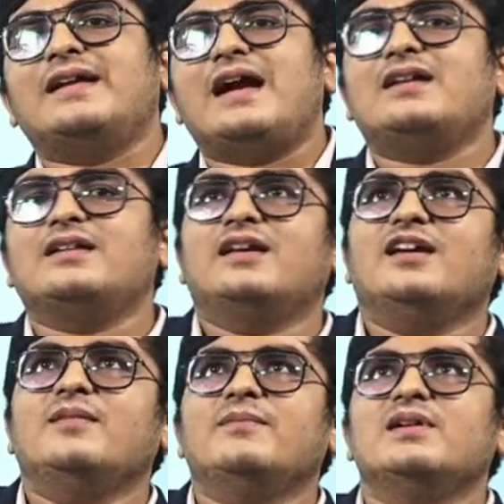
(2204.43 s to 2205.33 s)
Act
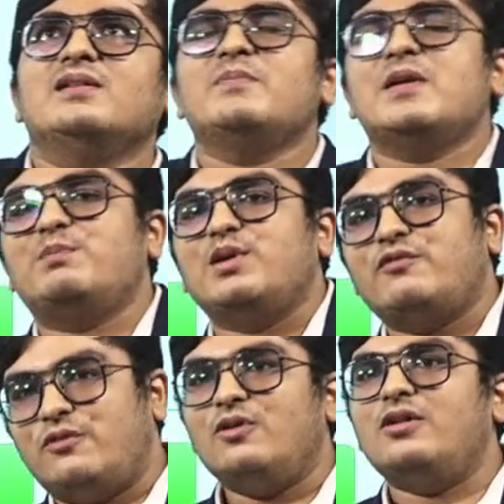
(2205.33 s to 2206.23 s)
came in paper
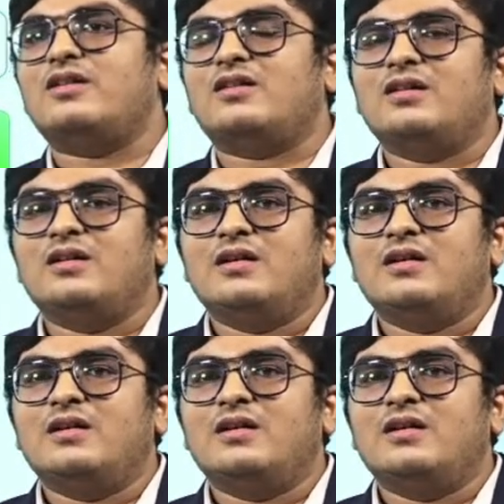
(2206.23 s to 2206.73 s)
4,